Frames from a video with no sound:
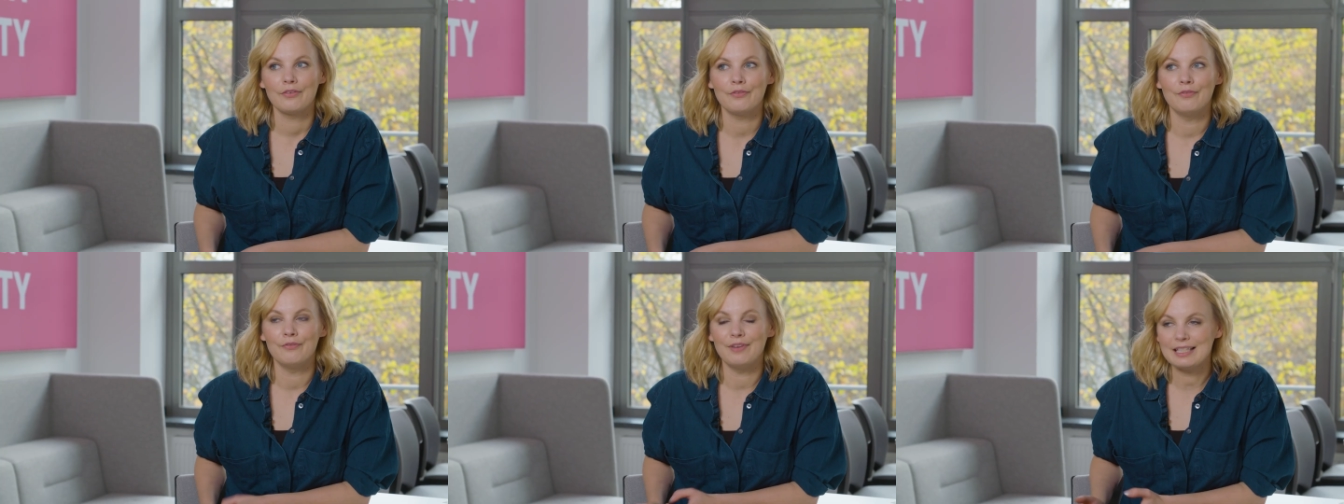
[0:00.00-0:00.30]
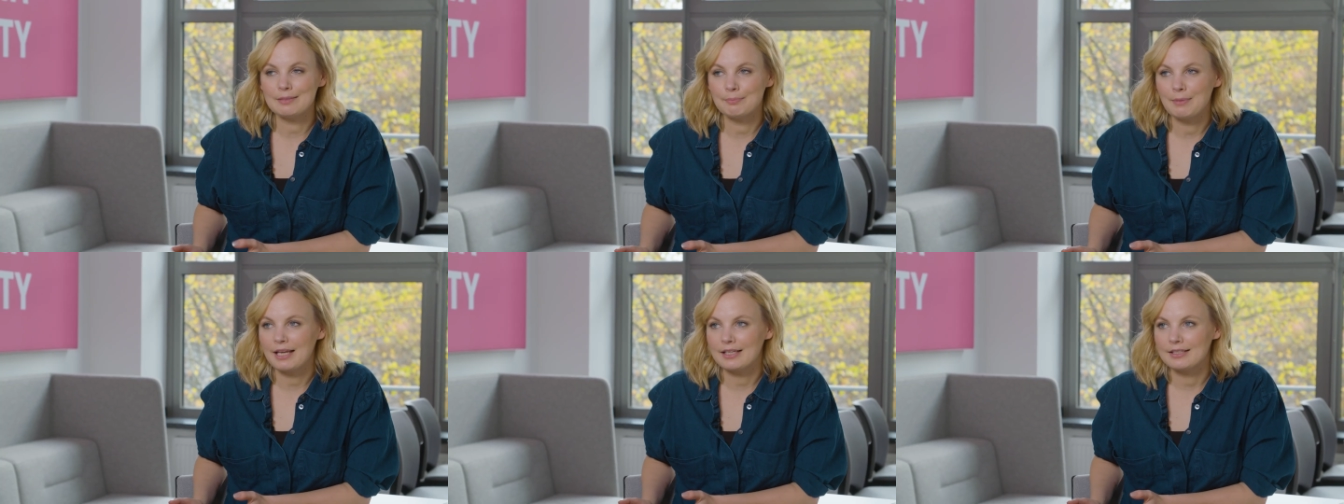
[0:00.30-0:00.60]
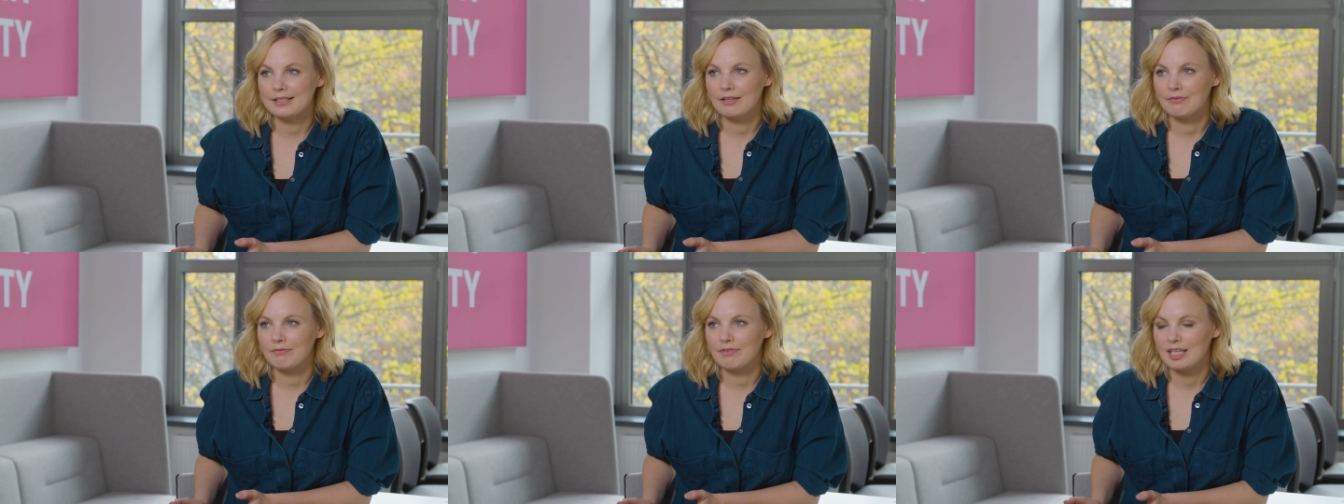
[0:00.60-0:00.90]
What do I
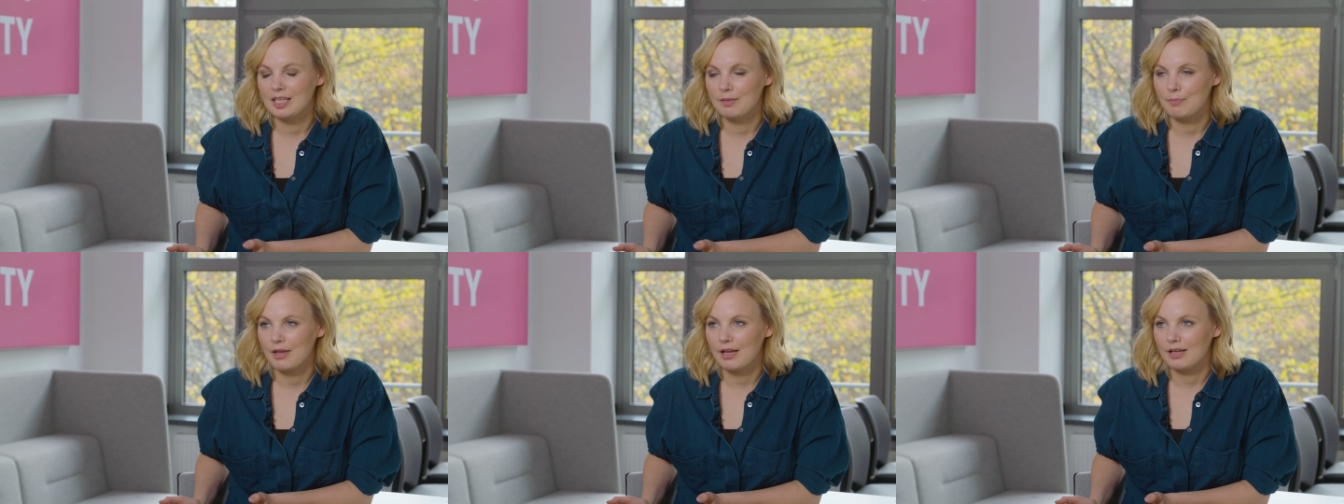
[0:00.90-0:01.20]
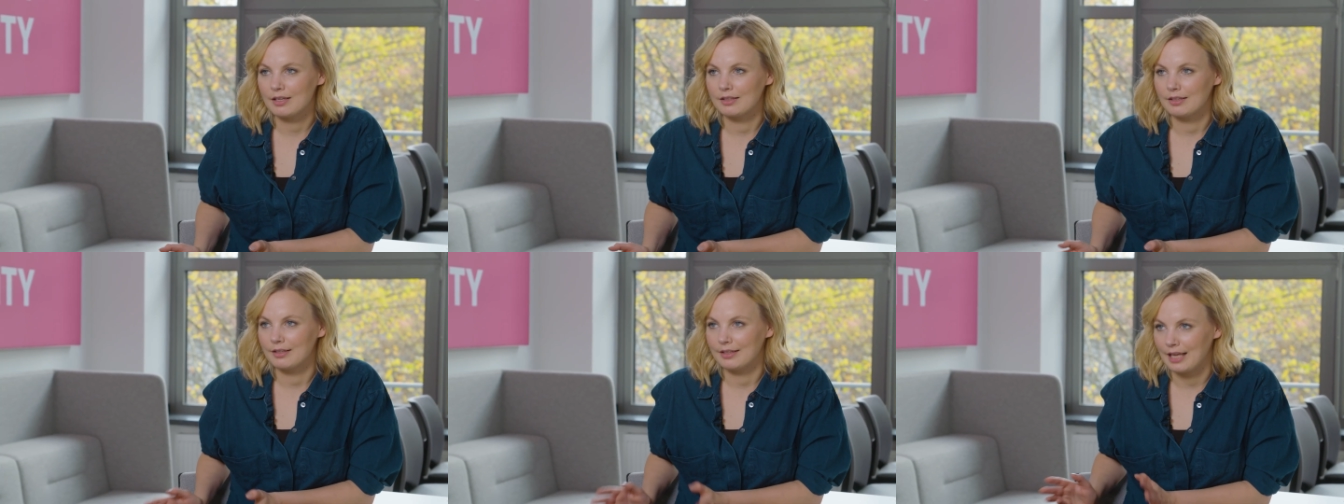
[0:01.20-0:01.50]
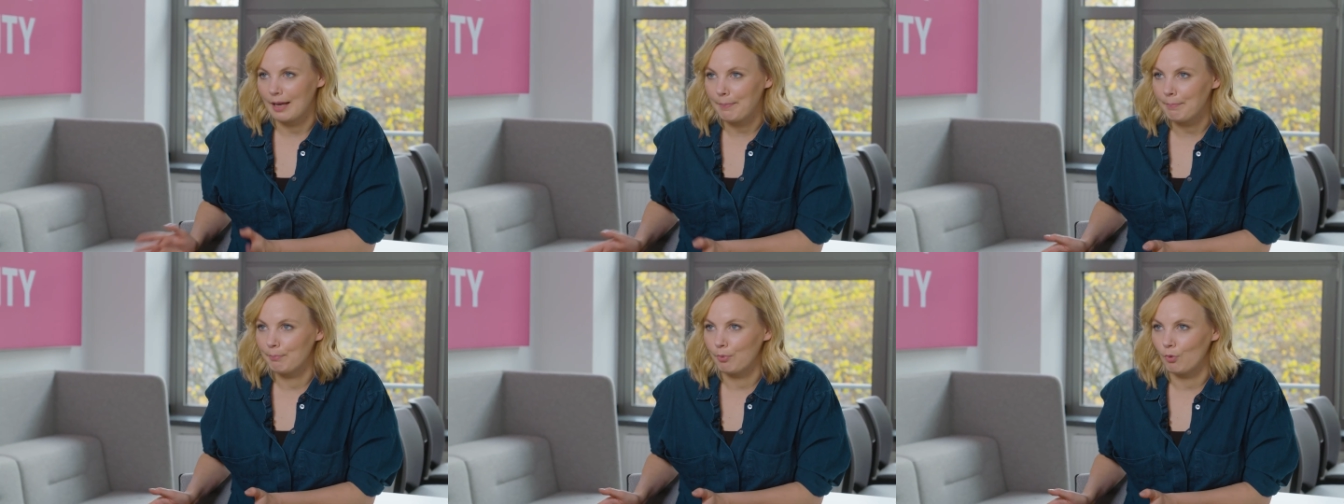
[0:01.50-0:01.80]
do when I realize
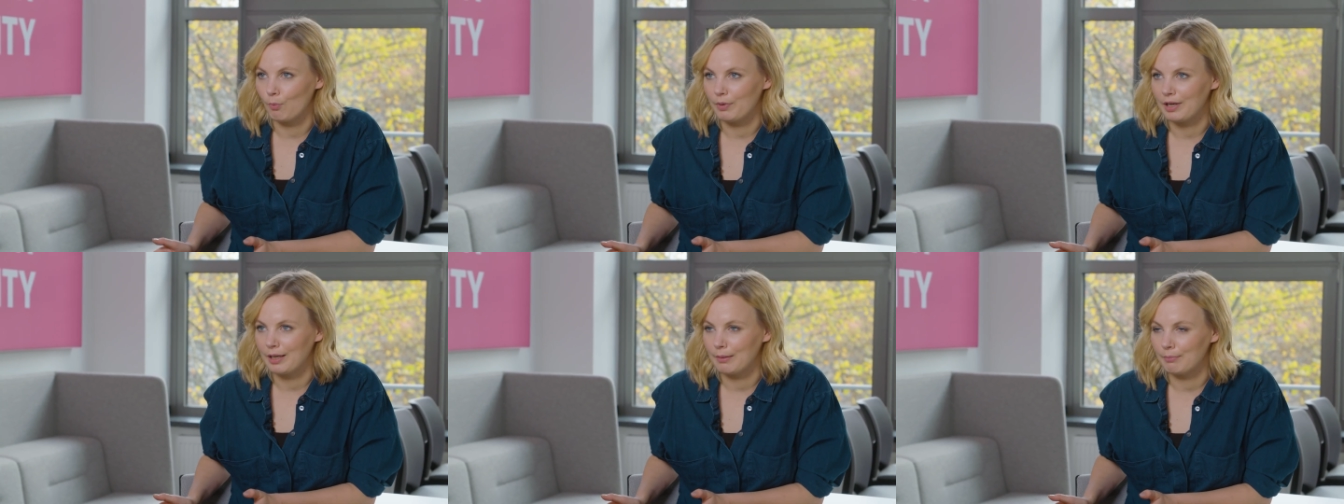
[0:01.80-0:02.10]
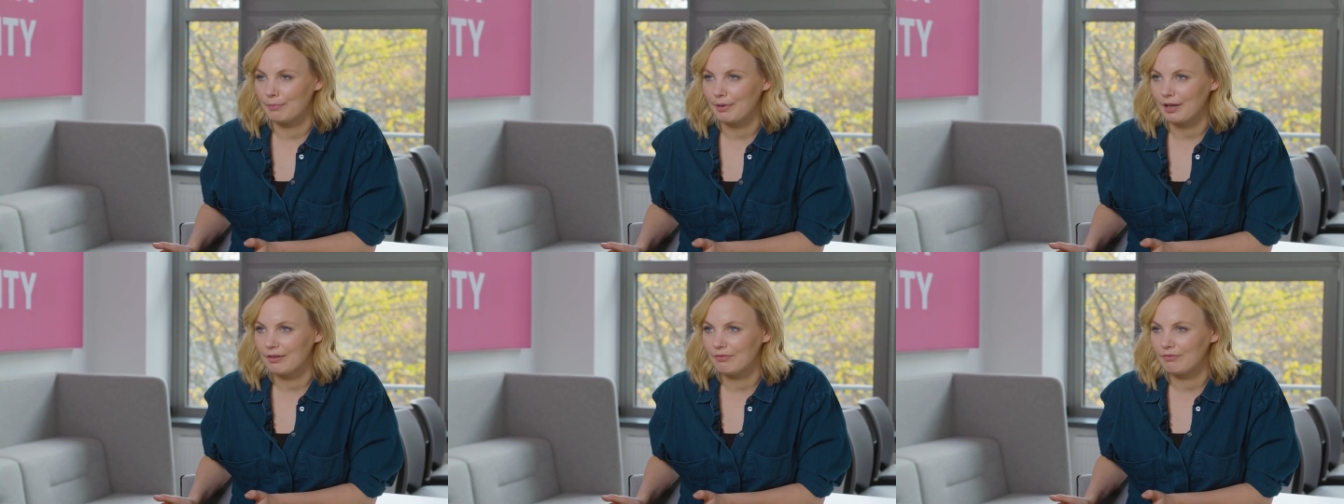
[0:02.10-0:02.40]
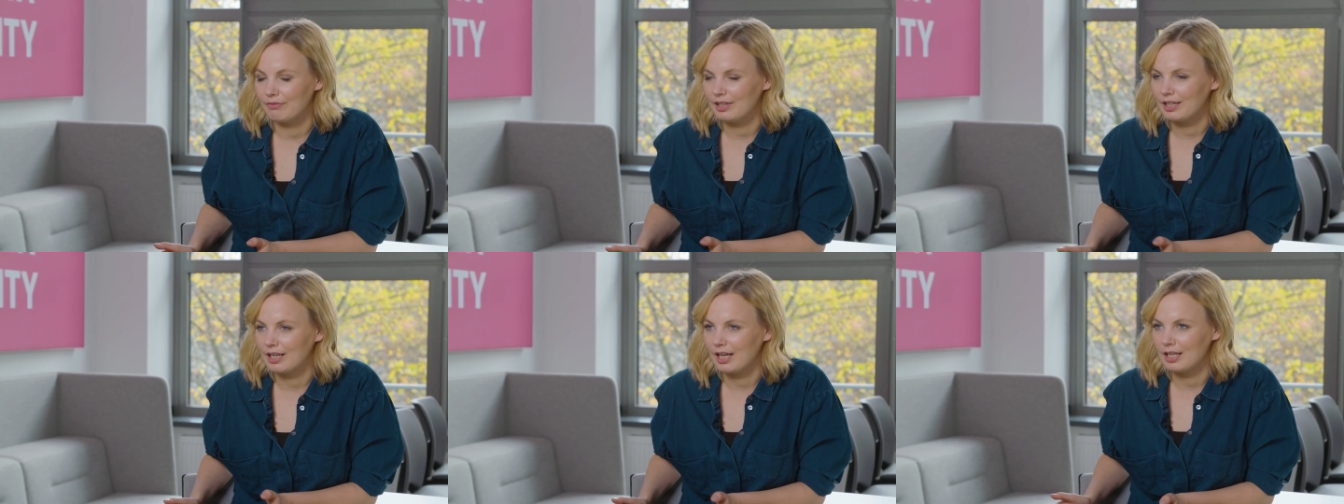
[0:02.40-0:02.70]
I have a problem?
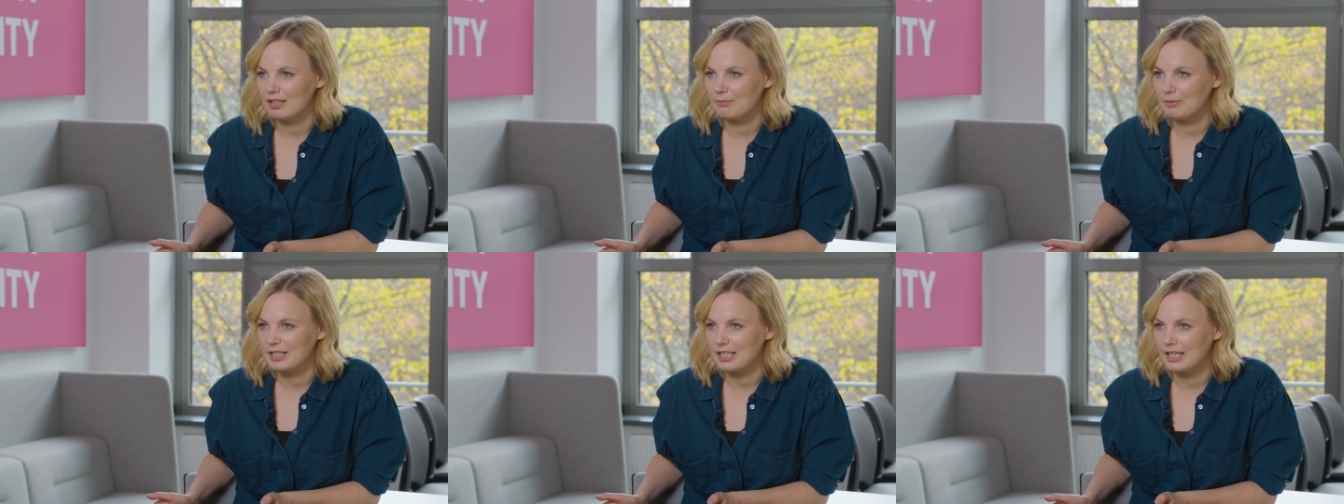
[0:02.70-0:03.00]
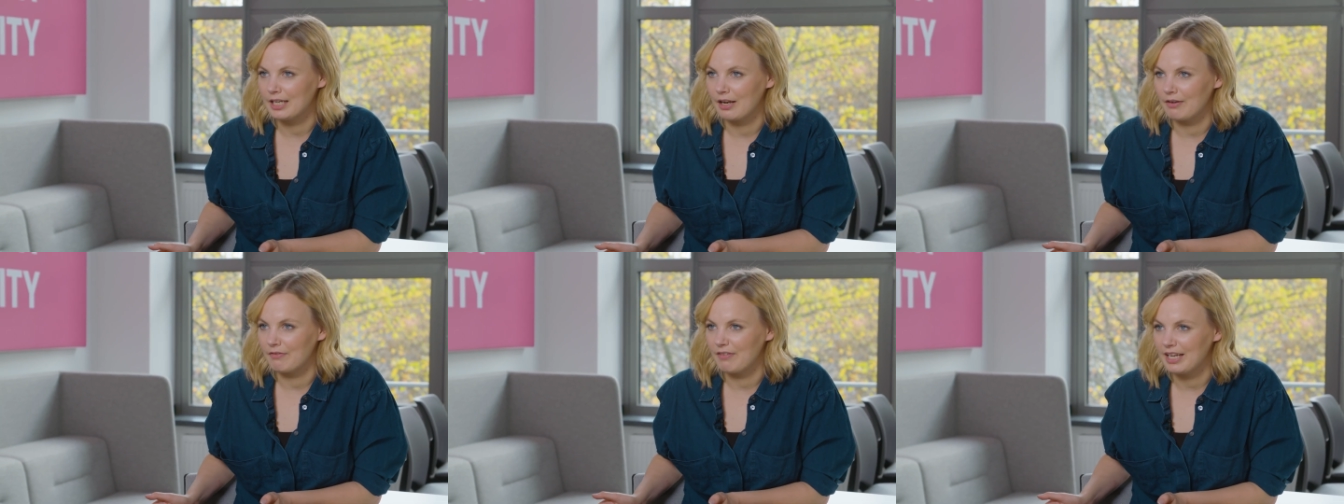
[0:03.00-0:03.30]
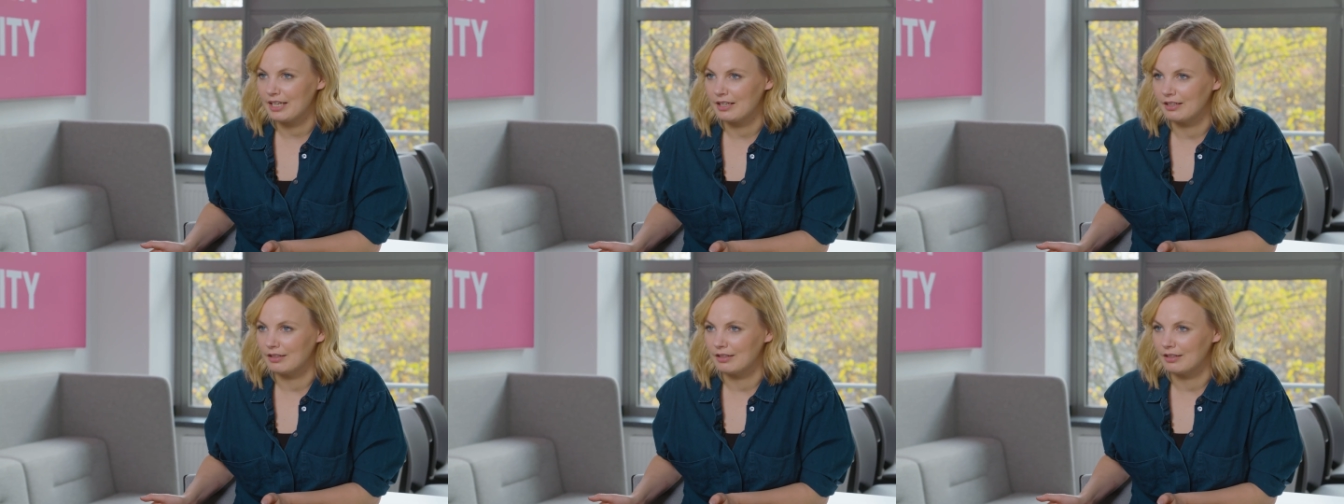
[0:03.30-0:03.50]
Who can I turn to